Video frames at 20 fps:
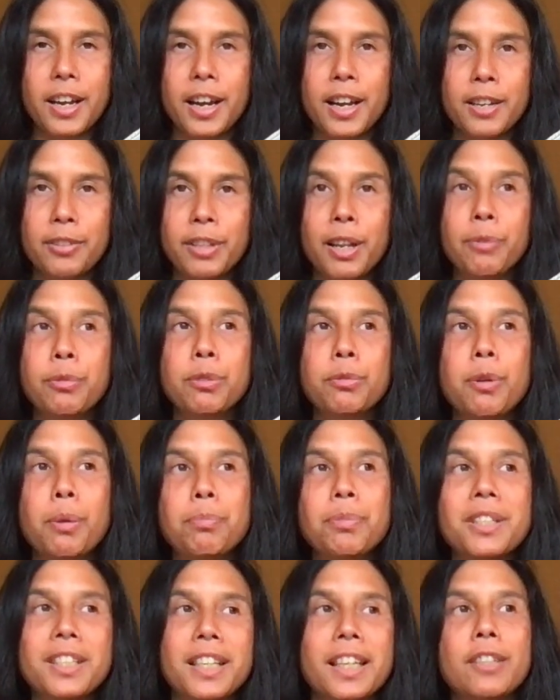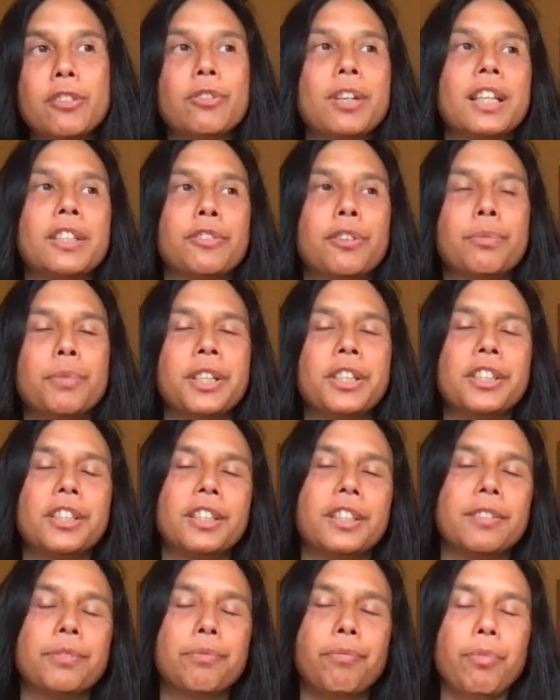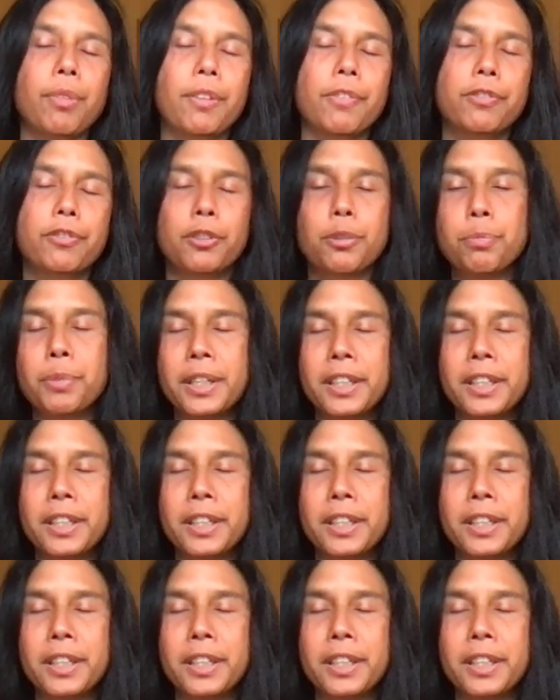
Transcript: that would represent transformation for me.